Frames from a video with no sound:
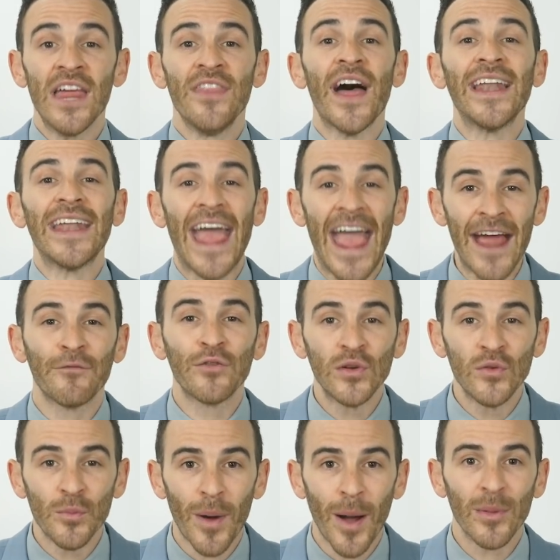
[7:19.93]
that
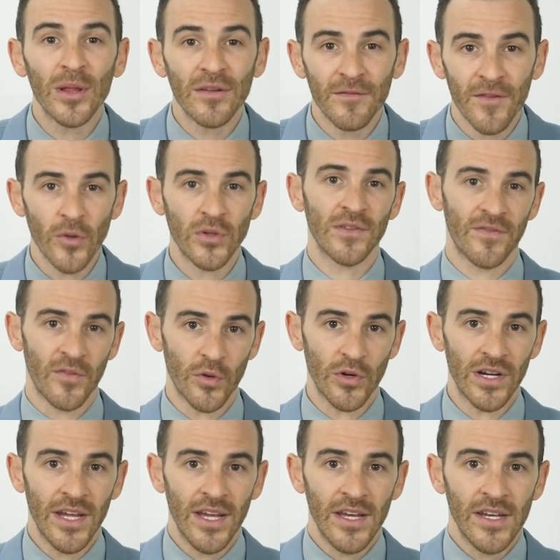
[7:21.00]
every Republican voted
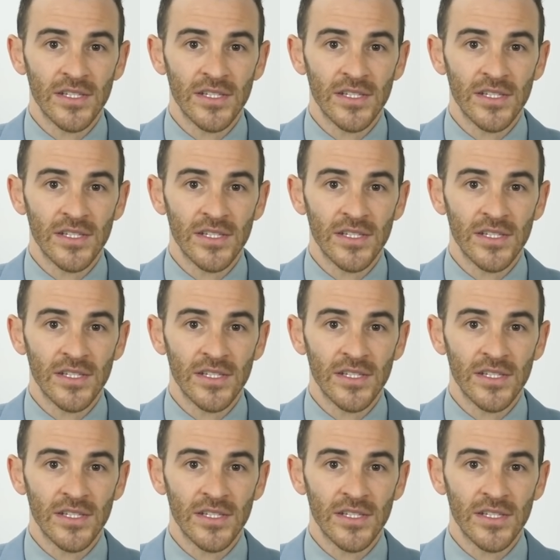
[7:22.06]
for.